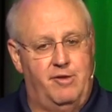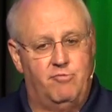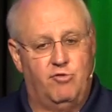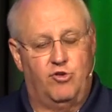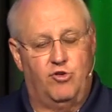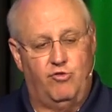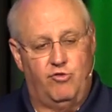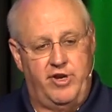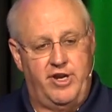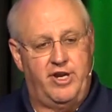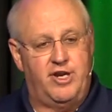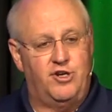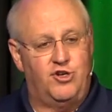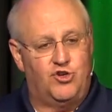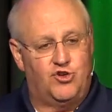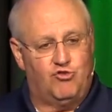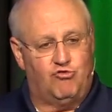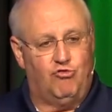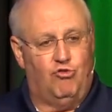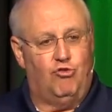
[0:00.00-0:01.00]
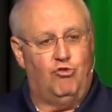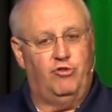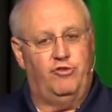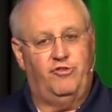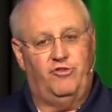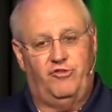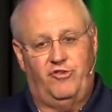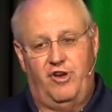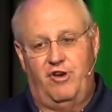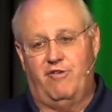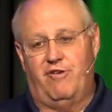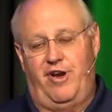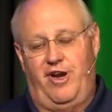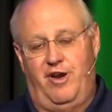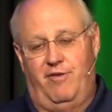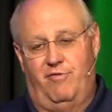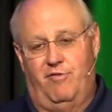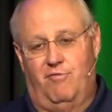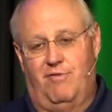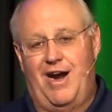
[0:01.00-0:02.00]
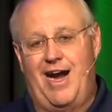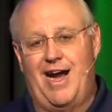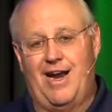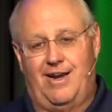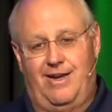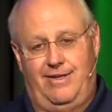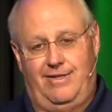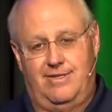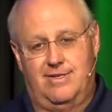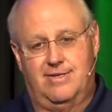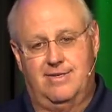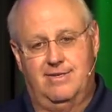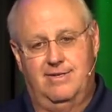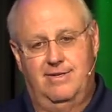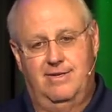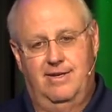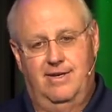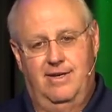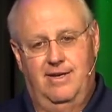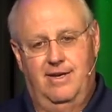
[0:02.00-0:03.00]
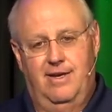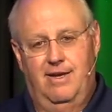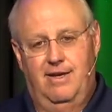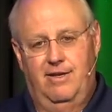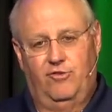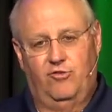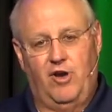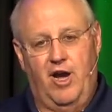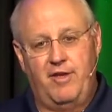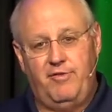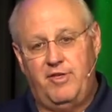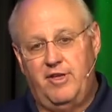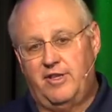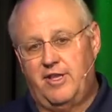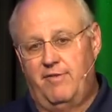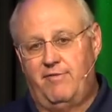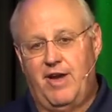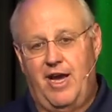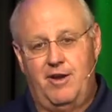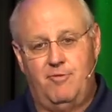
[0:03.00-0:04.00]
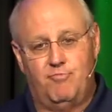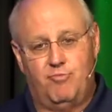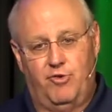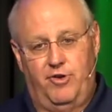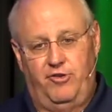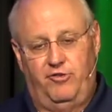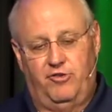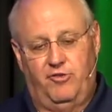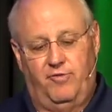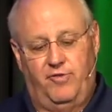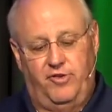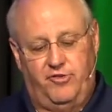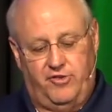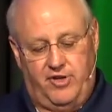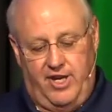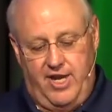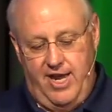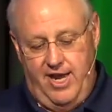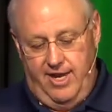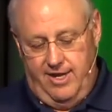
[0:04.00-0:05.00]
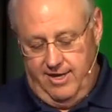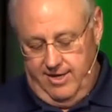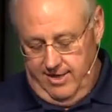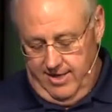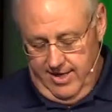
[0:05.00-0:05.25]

were doing controlled steering of the rockets. So I think they've gotten pretty sophisticated.